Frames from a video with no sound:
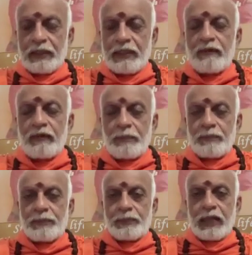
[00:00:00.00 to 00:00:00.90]

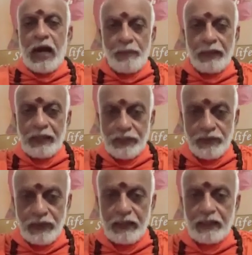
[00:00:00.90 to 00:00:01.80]
develop calmness
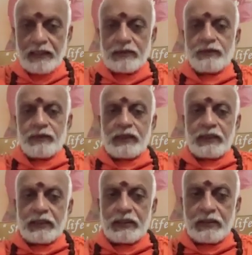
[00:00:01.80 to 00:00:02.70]
within us,
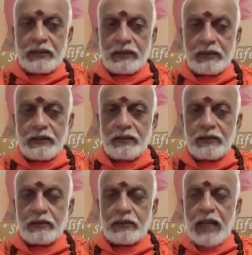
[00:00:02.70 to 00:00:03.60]

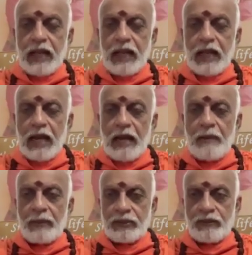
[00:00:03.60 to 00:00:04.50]
calmness of the
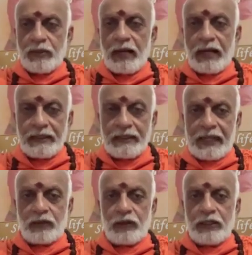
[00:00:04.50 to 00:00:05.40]
mind,
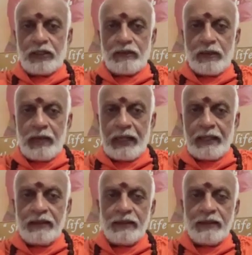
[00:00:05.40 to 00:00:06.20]
tranquility of the mind.